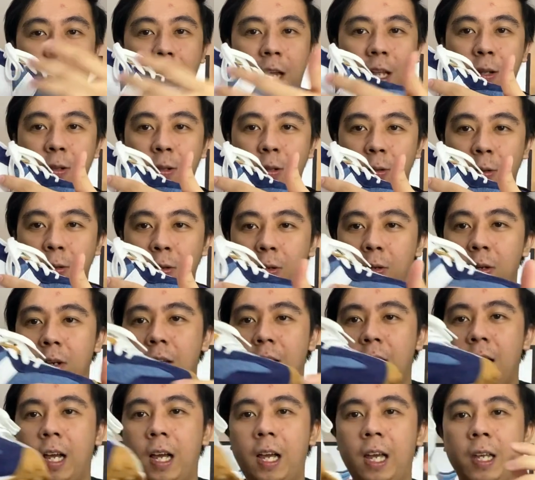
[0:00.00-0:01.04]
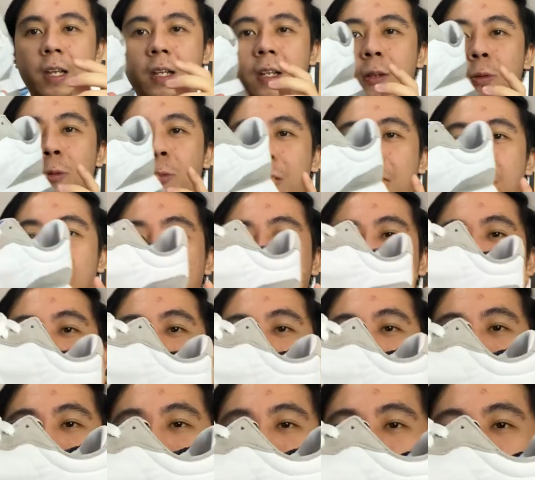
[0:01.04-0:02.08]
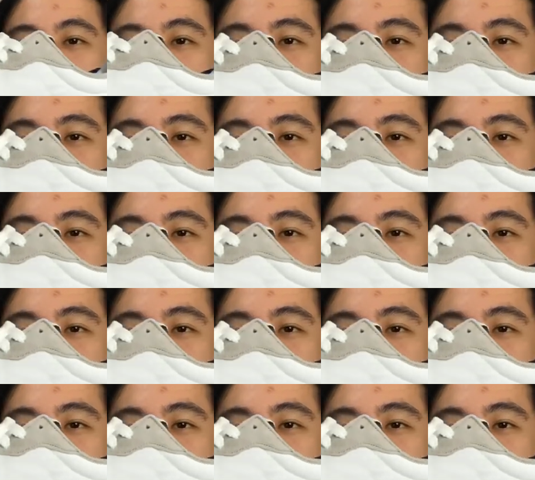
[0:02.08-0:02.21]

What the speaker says: the N logo. And while the other